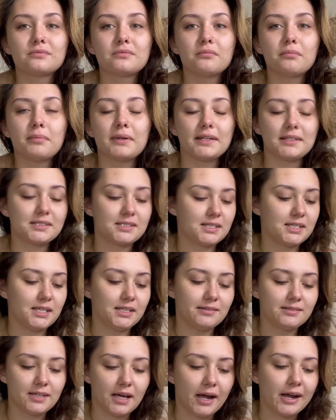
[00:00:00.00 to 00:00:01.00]
Because the
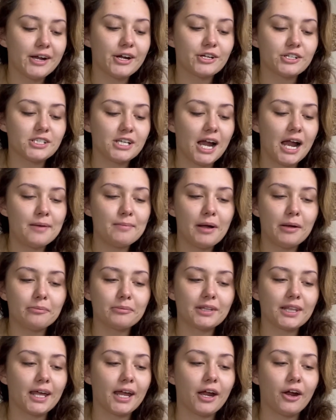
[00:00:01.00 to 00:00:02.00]
entire time I'm
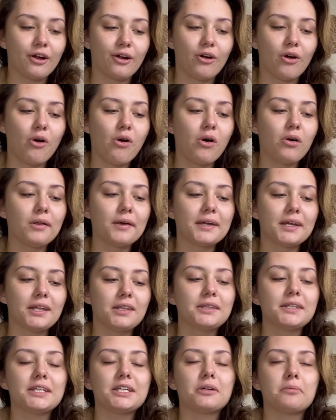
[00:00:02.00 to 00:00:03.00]
there, all I can
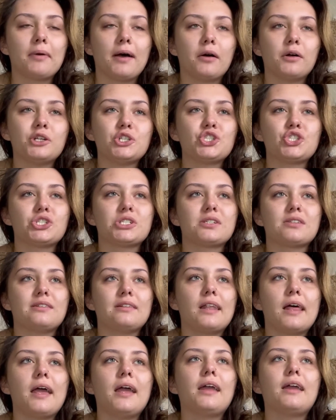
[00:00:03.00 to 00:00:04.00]
think about is just
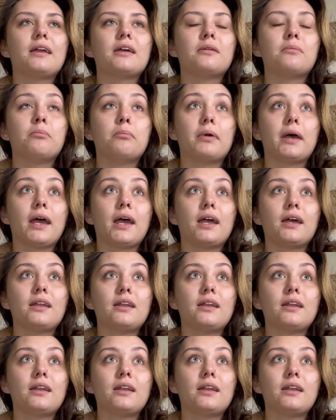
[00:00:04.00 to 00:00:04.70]
laying in bed.